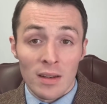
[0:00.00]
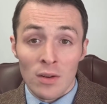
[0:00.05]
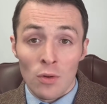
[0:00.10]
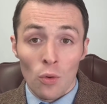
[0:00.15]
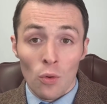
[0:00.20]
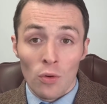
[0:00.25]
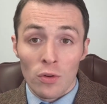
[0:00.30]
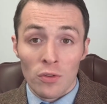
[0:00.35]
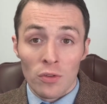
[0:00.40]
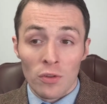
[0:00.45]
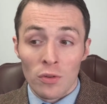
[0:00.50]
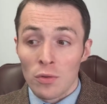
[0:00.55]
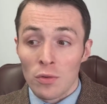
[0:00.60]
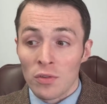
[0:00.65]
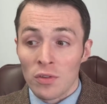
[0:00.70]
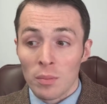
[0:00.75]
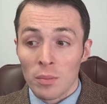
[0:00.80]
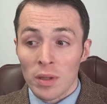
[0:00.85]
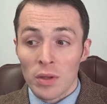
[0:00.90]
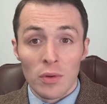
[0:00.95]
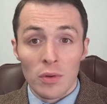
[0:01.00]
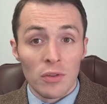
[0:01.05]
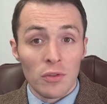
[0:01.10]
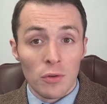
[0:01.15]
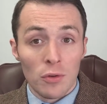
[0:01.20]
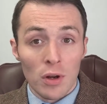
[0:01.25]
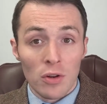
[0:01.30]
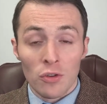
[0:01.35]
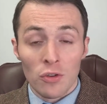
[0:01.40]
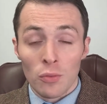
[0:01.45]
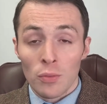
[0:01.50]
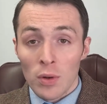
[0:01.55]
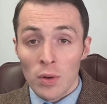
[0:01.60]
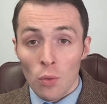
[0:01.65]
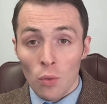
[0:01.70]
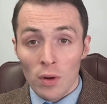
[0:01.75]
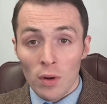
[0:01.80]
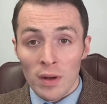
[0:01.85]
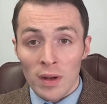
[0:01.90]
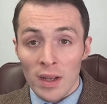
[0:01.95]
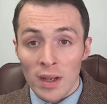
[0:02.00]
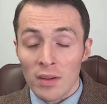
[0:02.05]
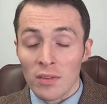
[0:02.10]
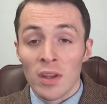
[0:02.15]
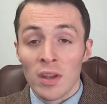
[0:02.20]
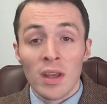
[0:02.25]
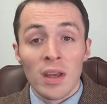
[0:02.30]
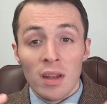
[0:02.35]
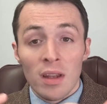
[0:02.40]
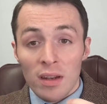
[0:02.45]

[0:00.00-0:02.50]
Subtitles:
in order to simply restructure, reorganize,